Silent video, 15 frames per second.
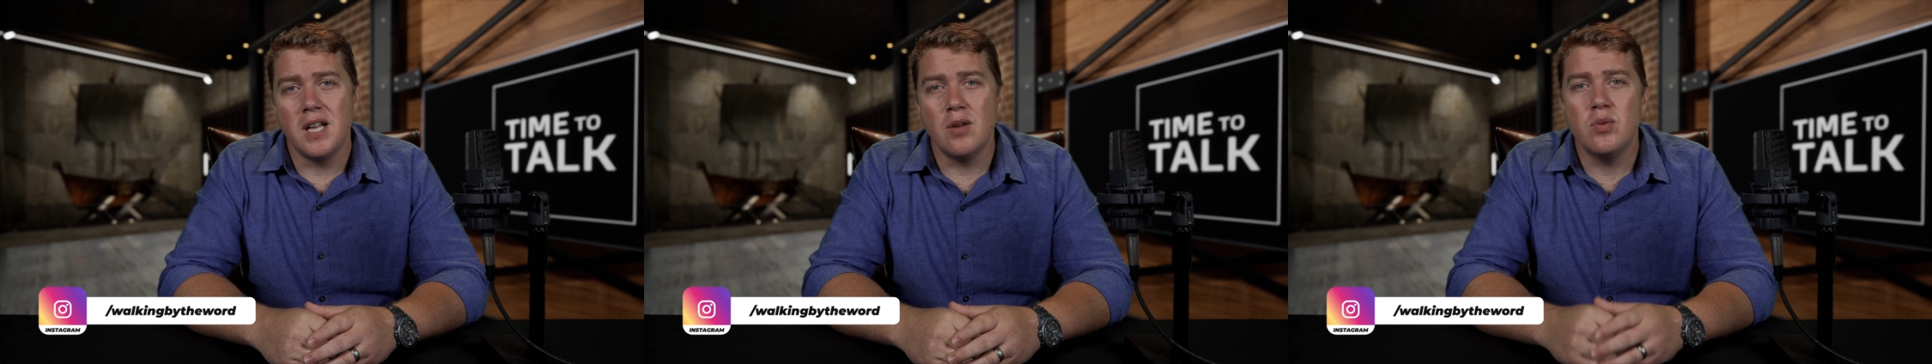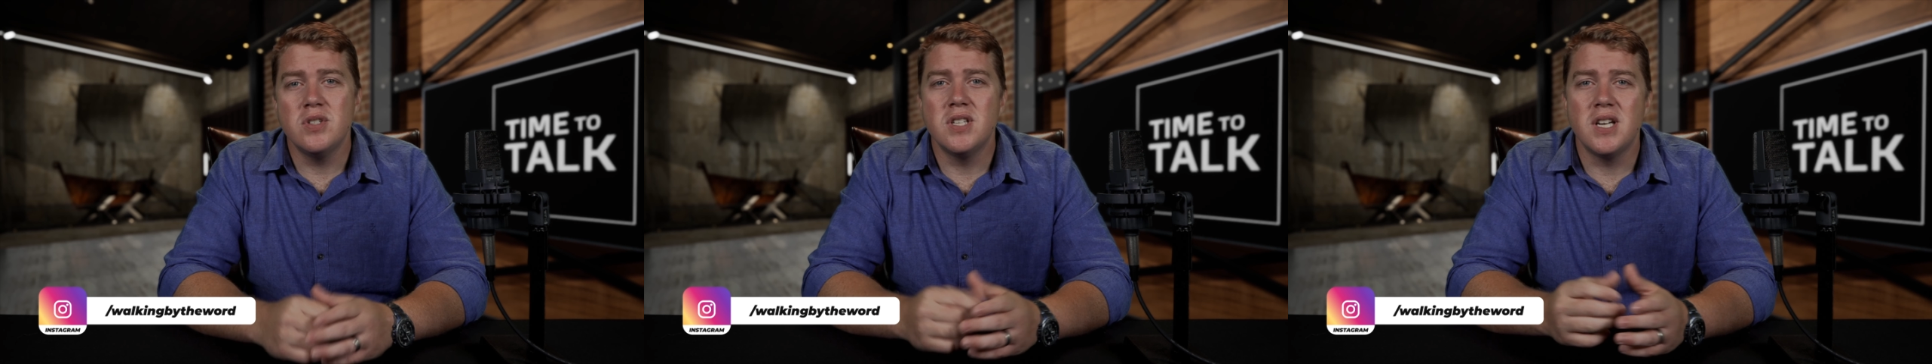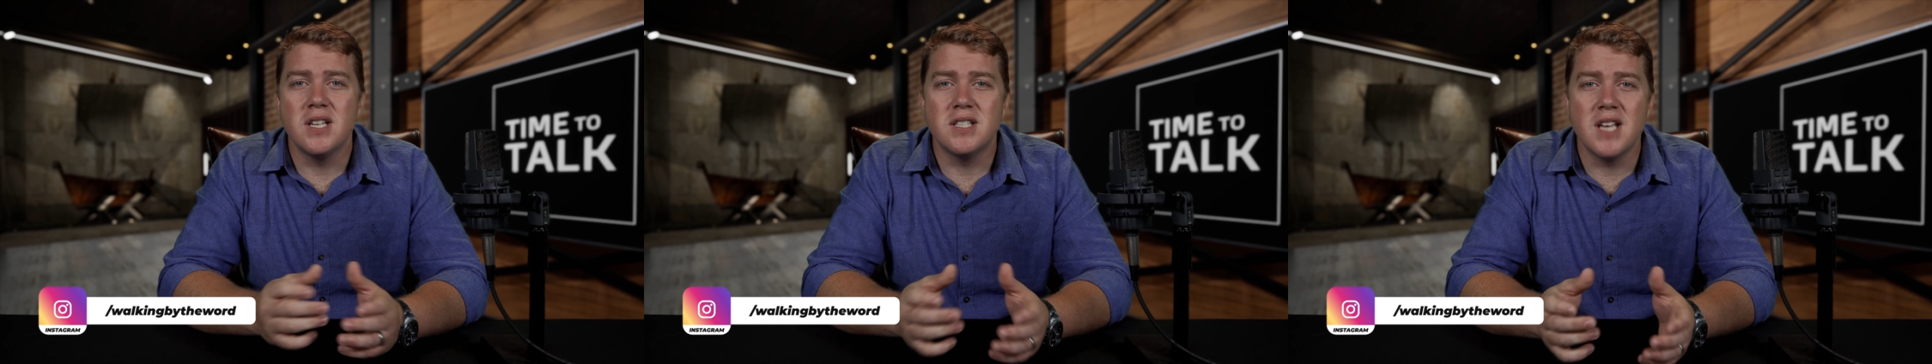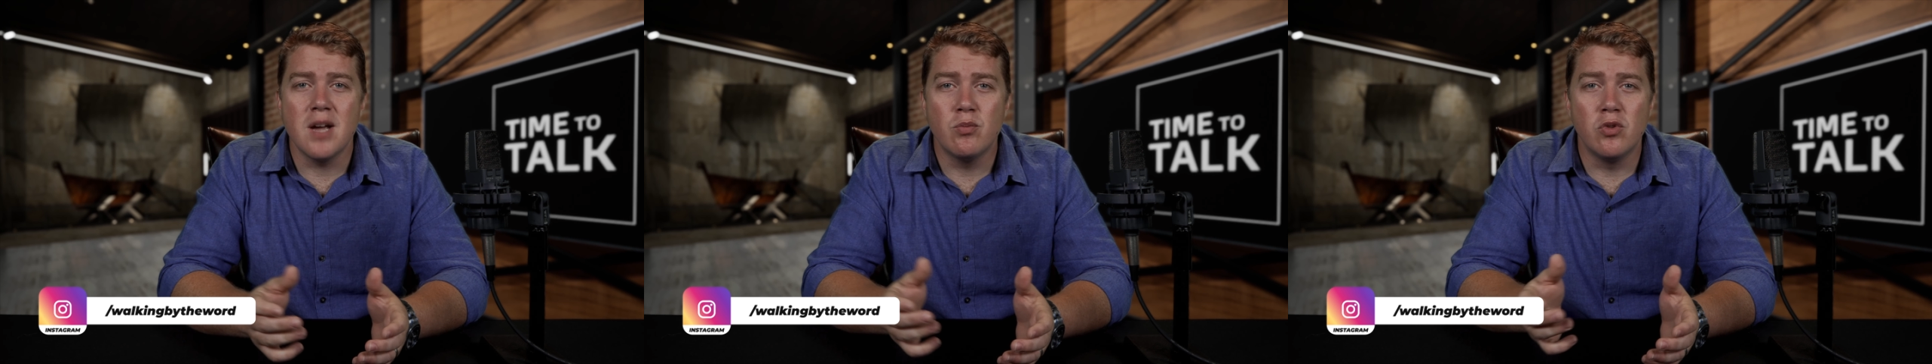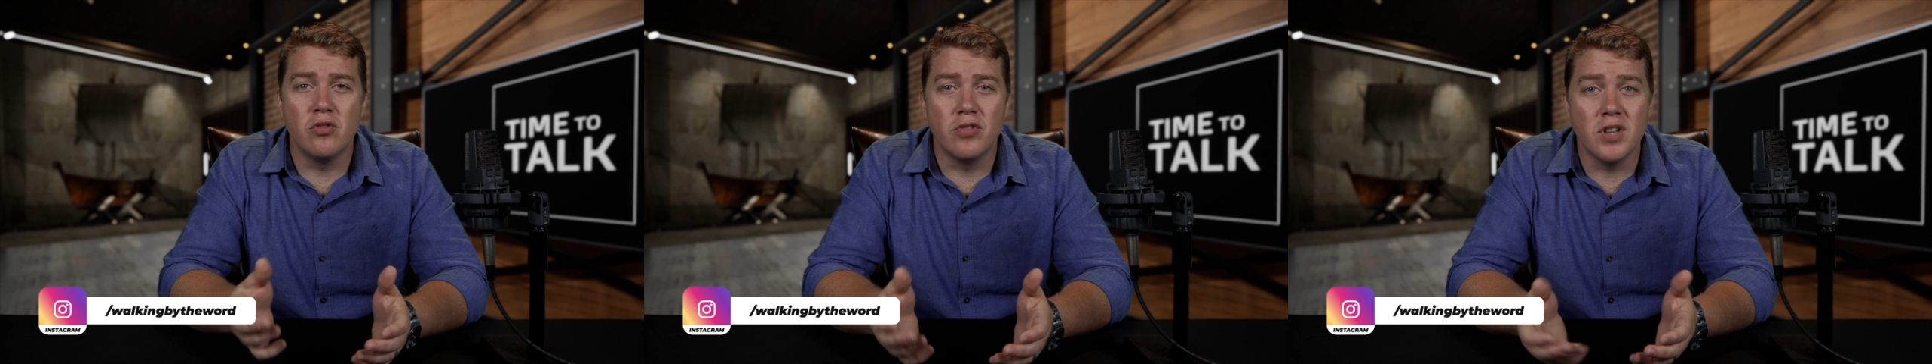It was an
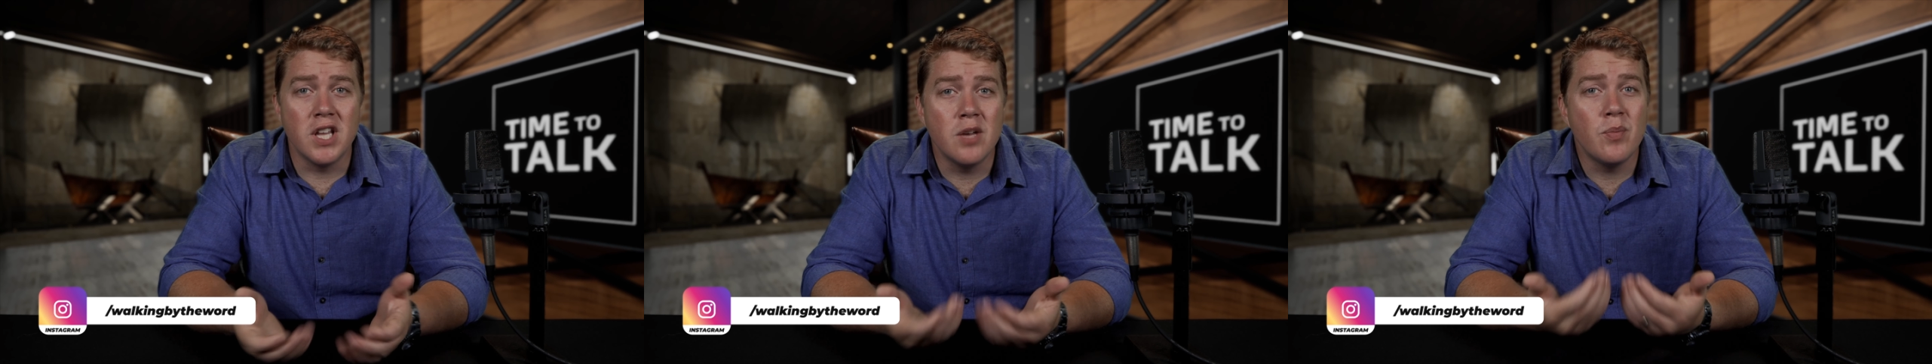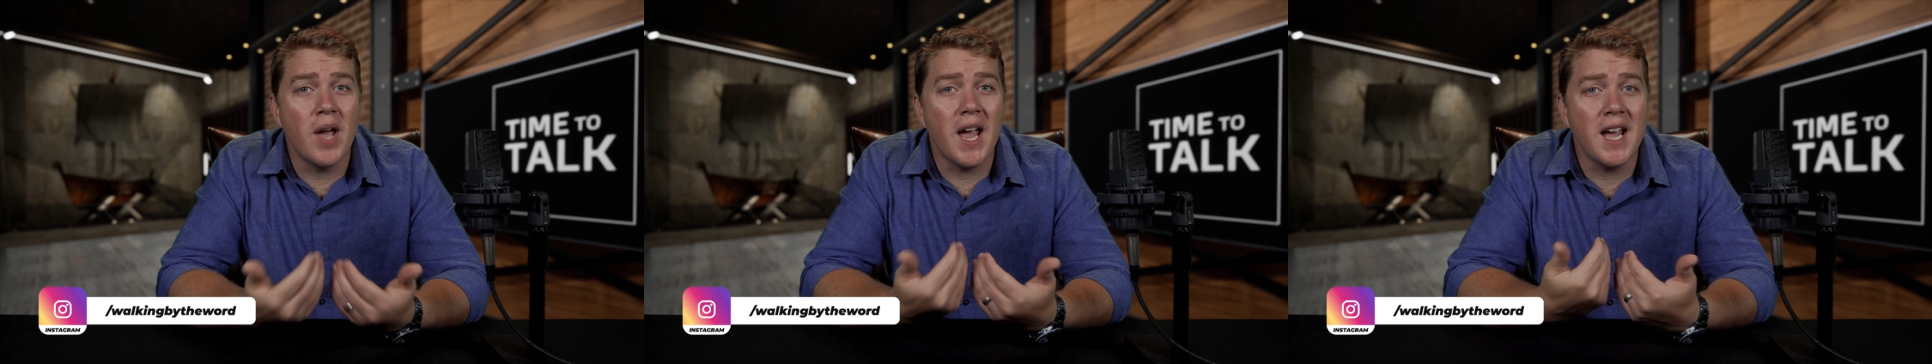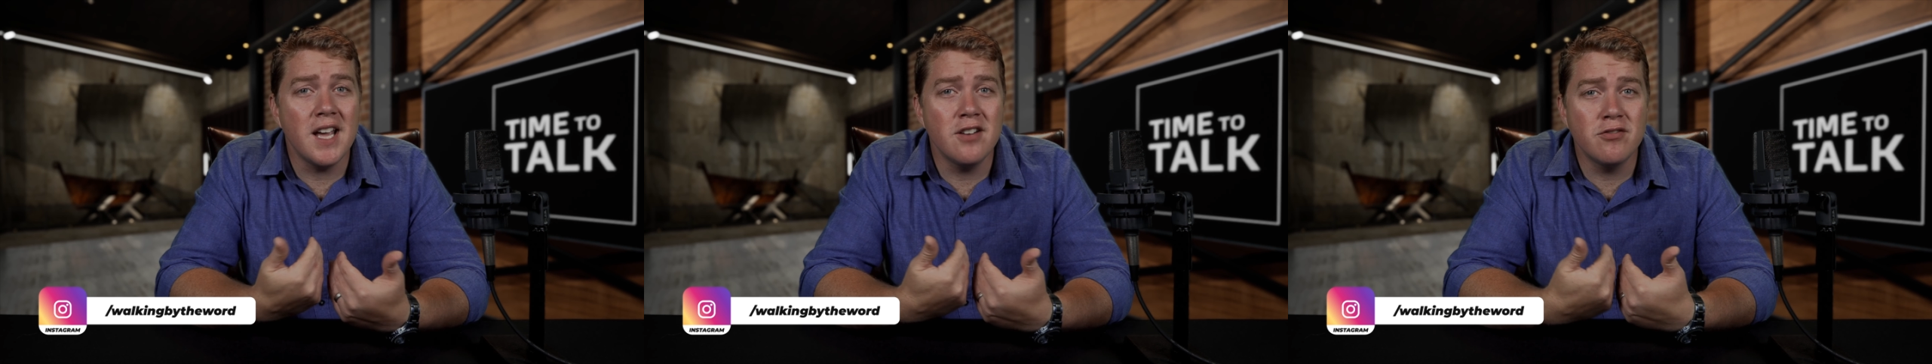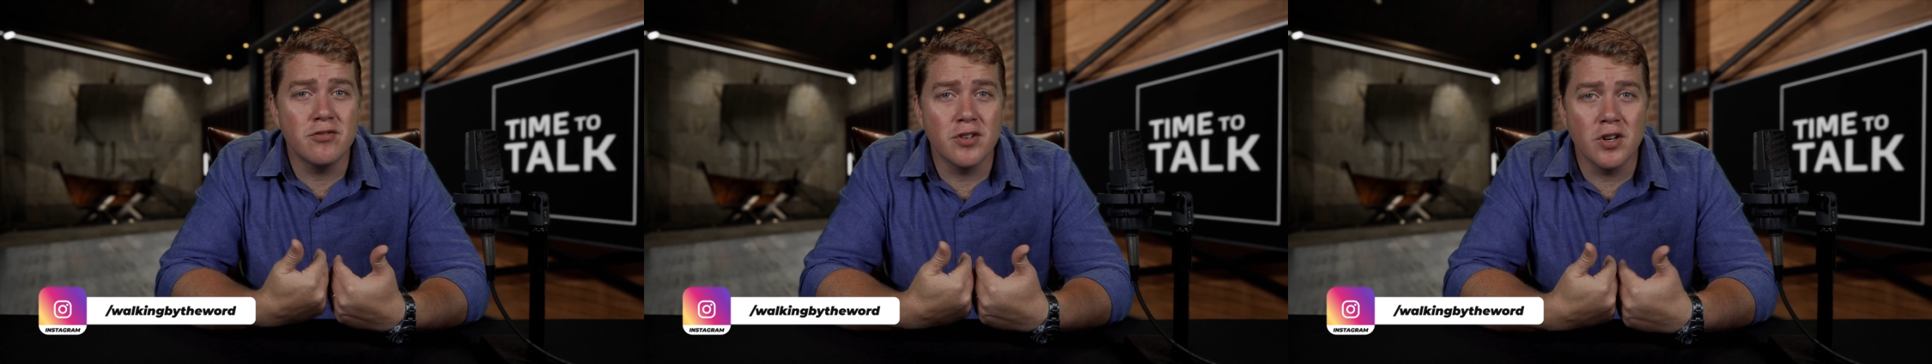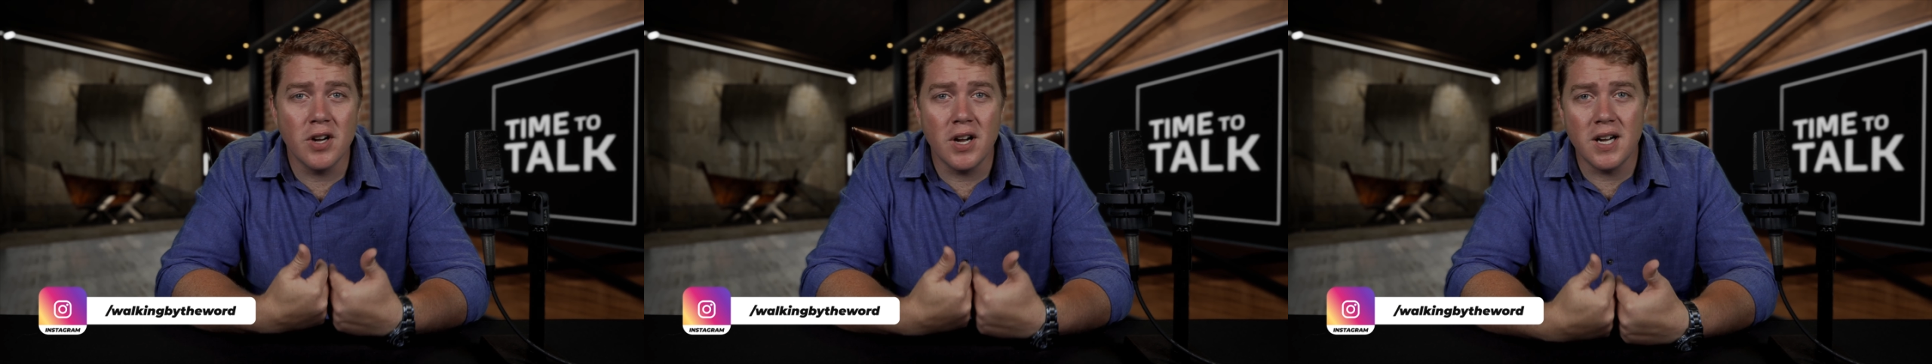example for them and
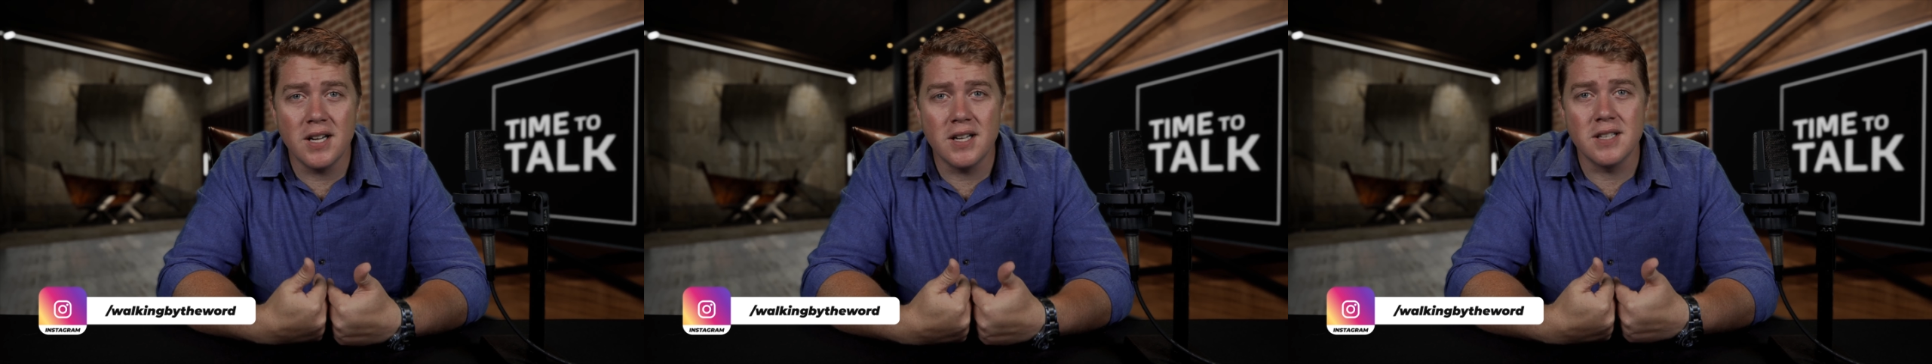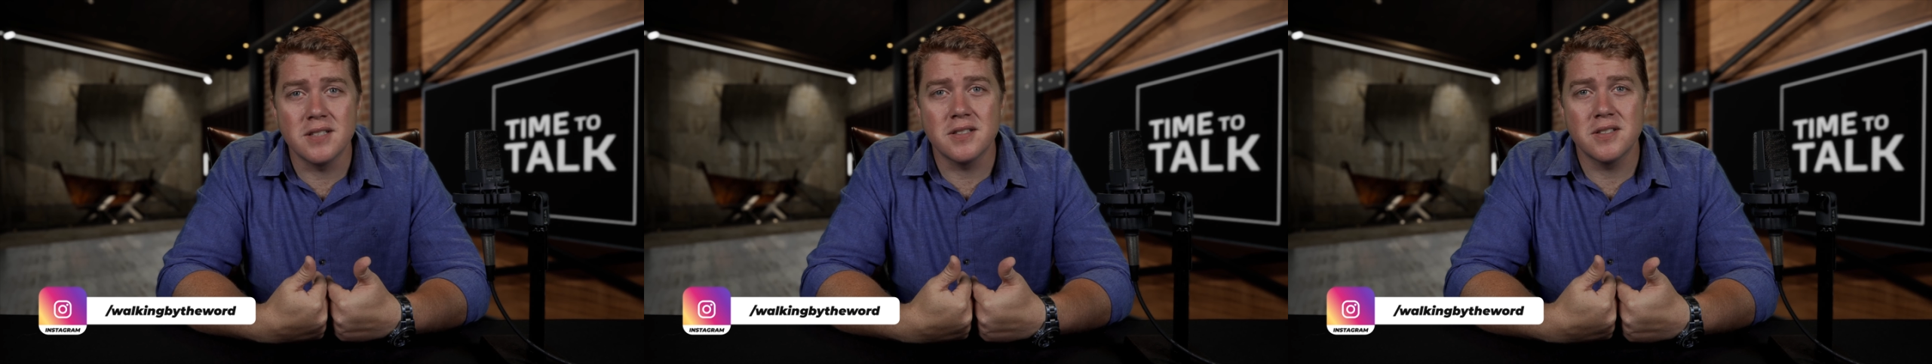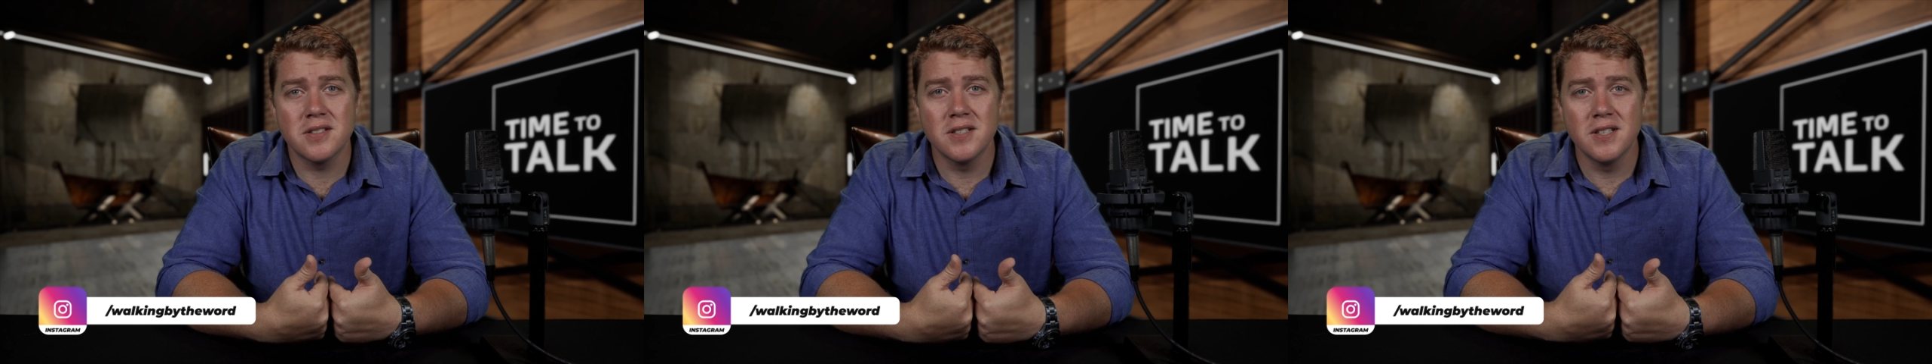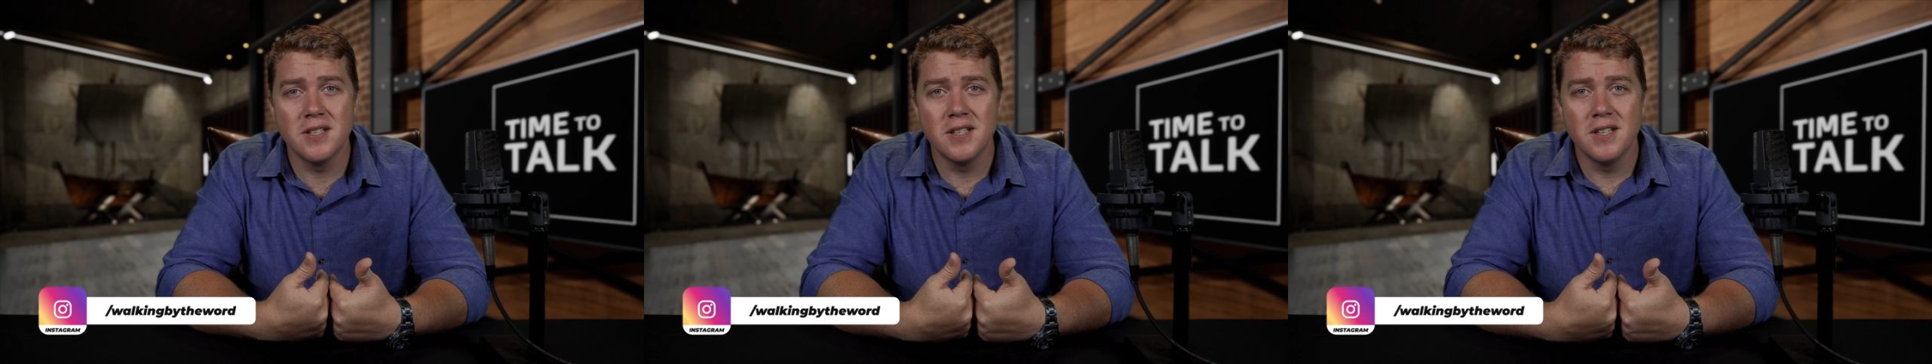for us